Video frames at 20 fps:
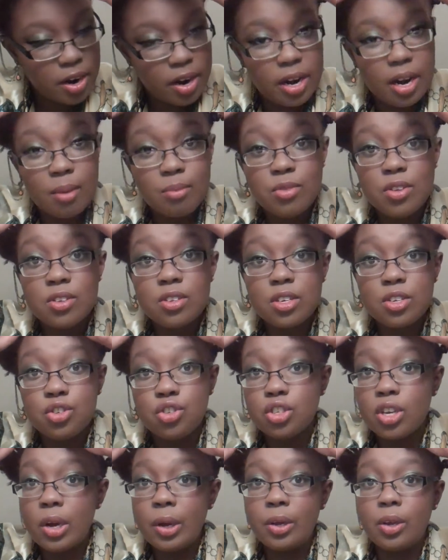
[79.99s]
and I'm just going to
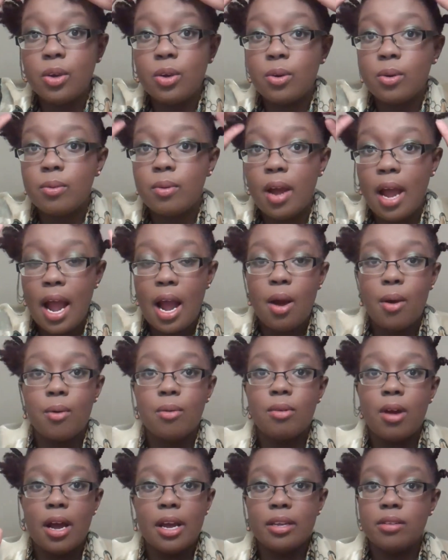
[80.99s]
show you
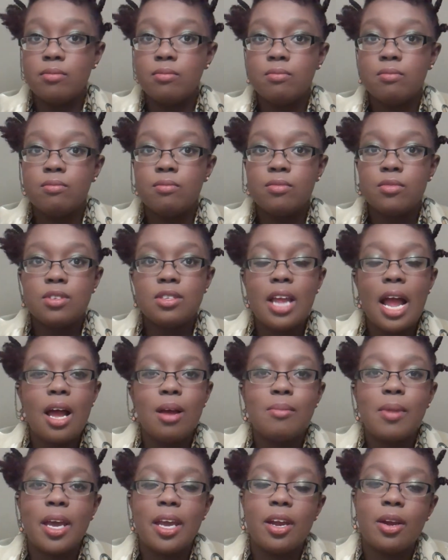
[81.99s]
how I
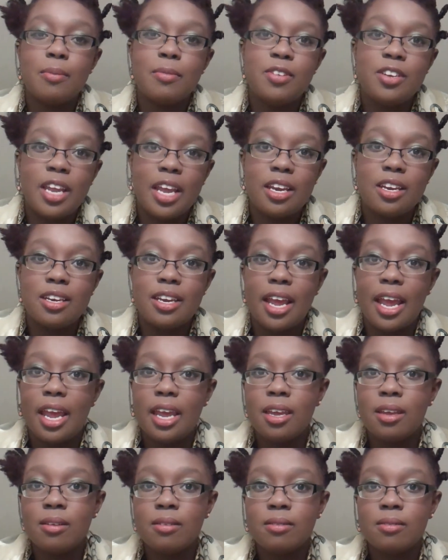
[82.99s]
style my hair day to
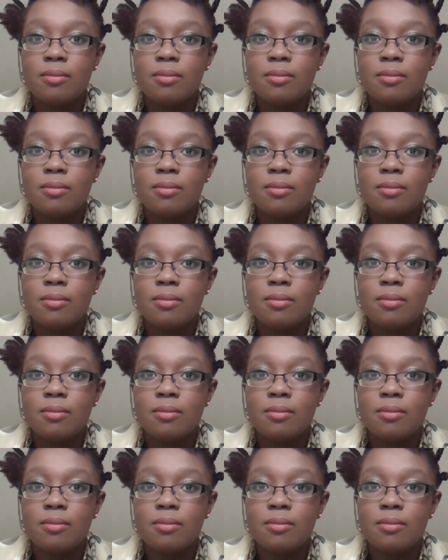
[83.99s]
day.